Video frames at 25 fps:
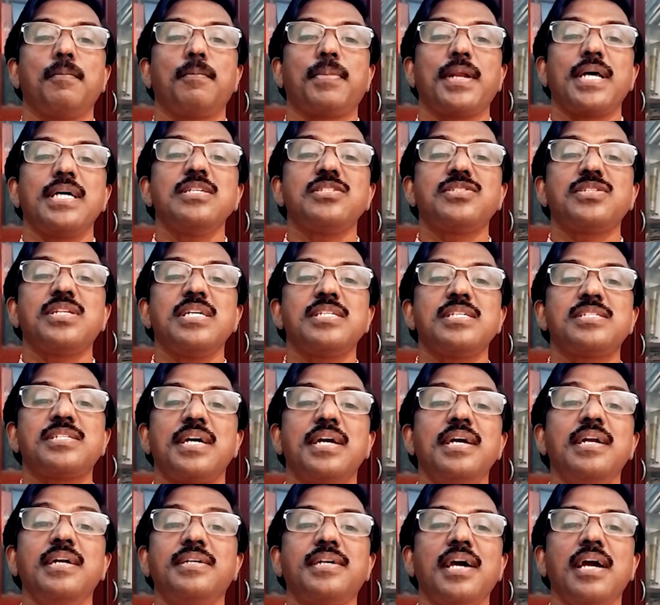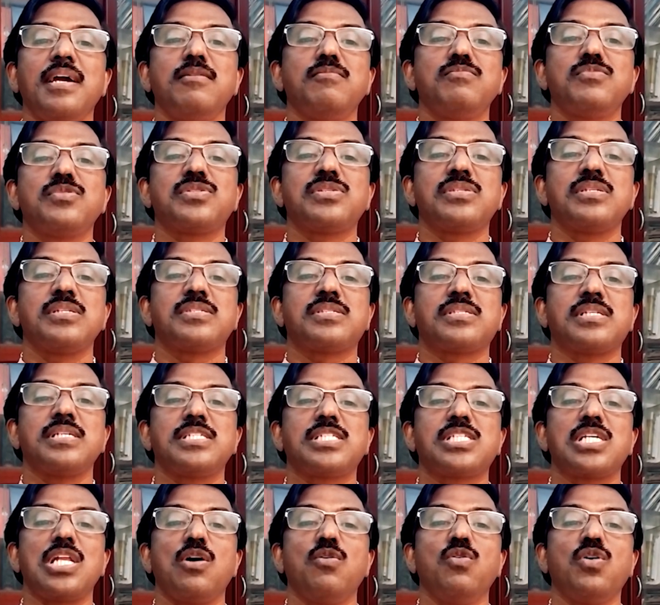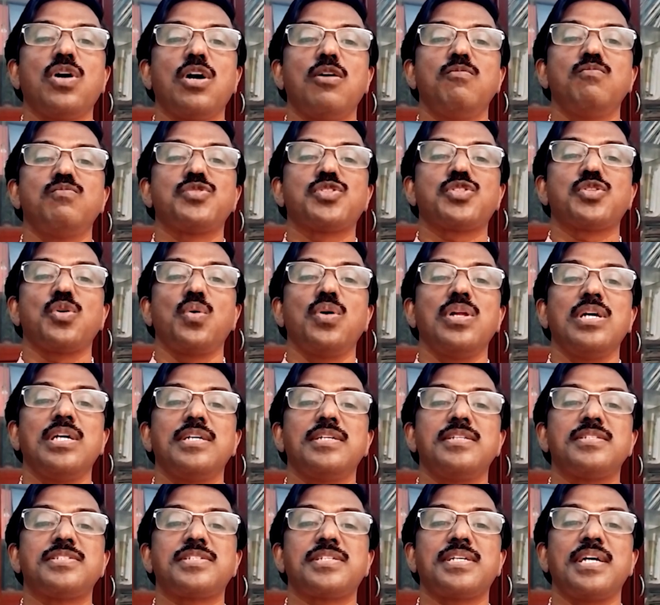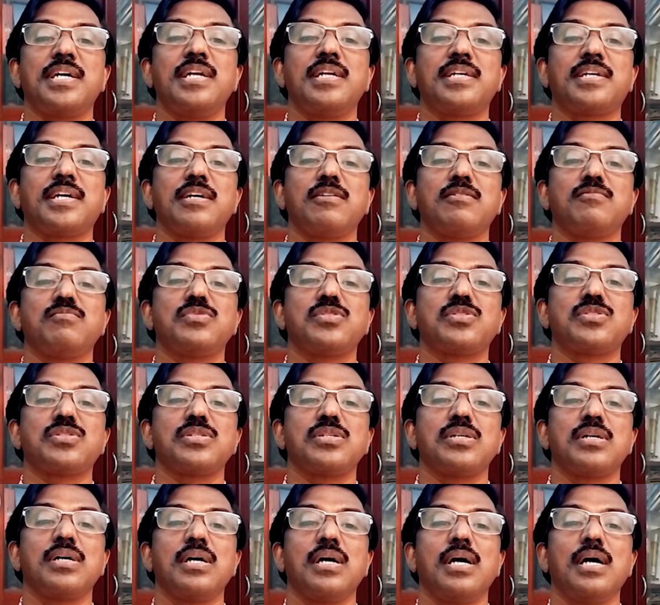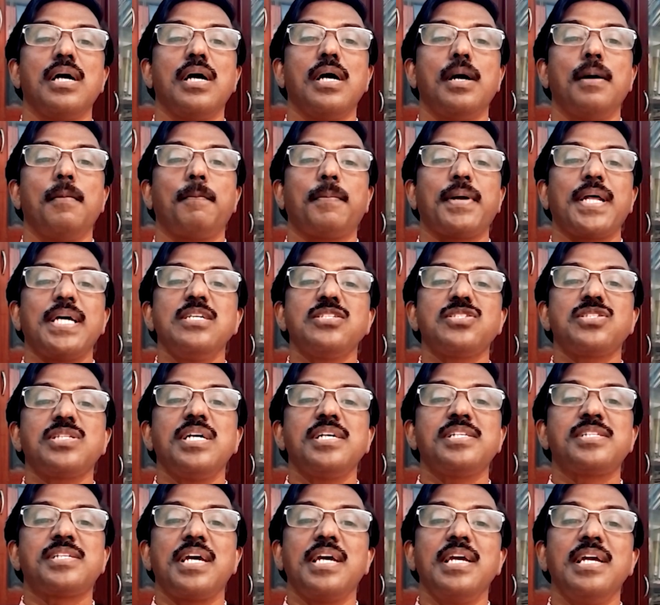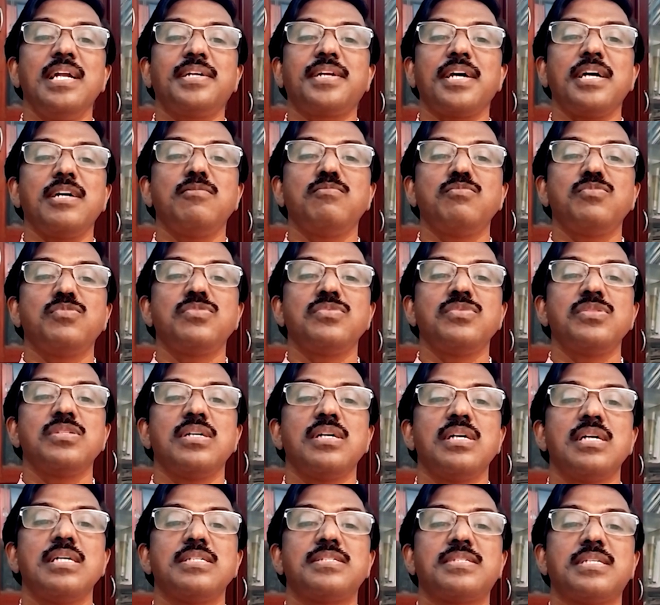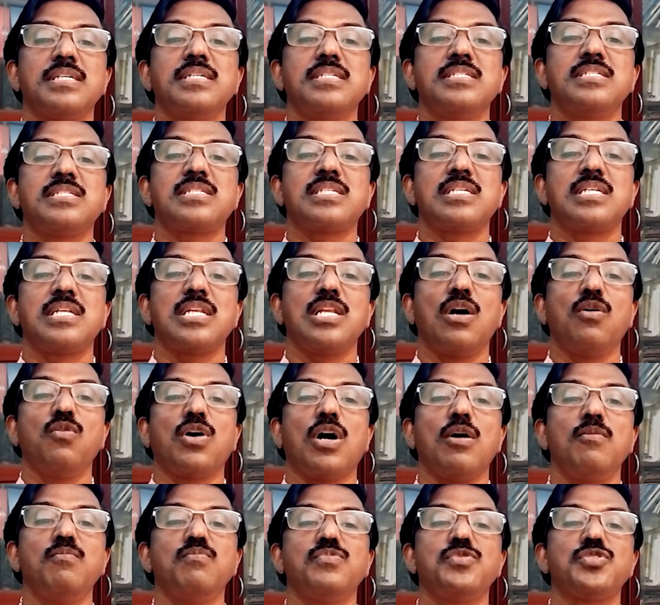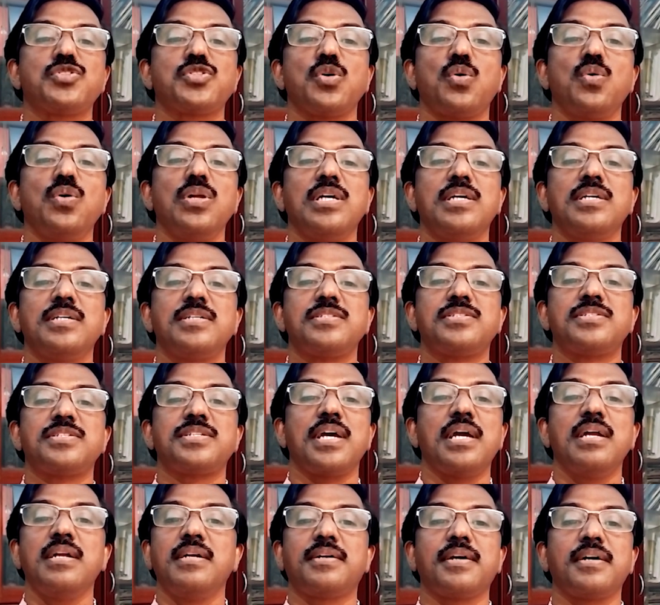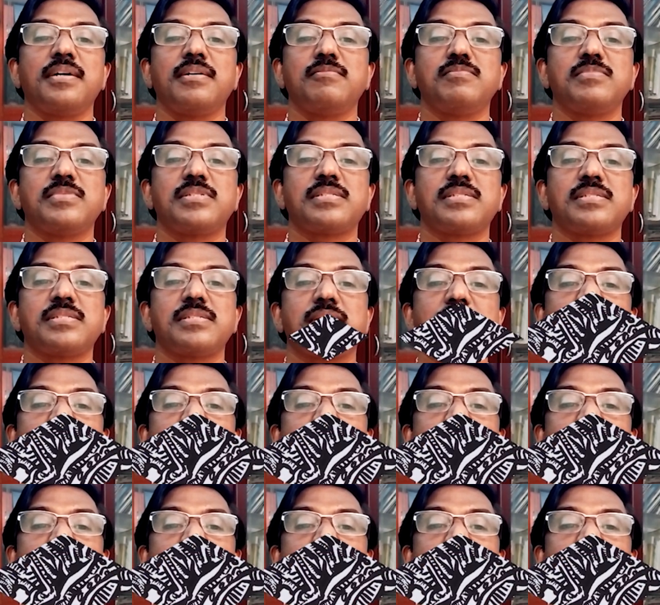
praise the stale times since love comes only in stale times, praise the stale time since love comes only in stale times.